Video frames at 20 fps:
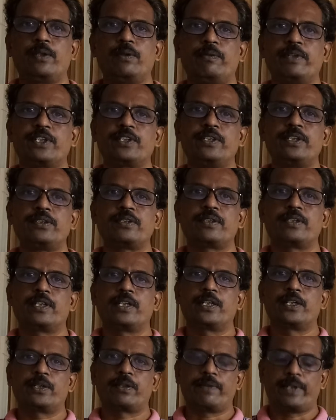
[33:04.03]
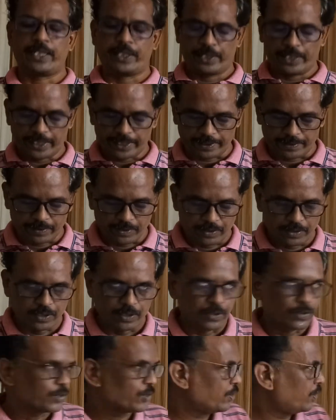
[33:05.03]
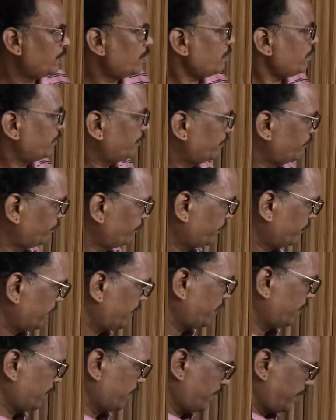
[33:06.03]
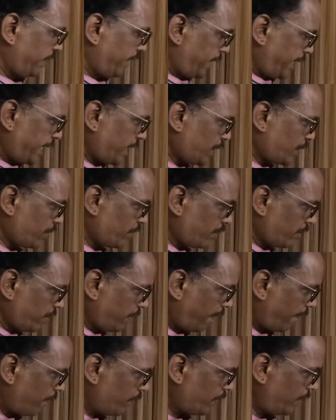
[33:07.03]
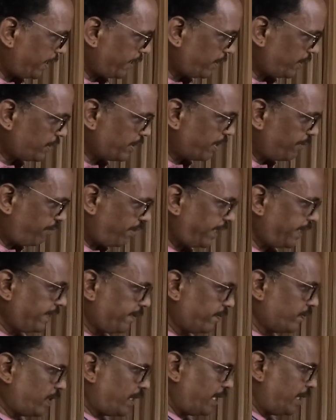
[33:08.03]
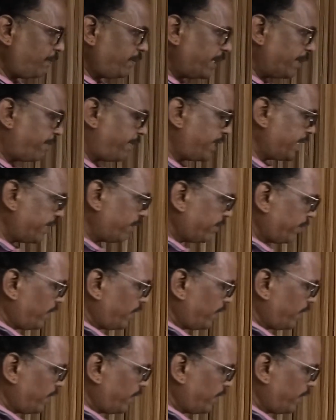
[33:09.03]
which is 20. So x, let us define, I am defining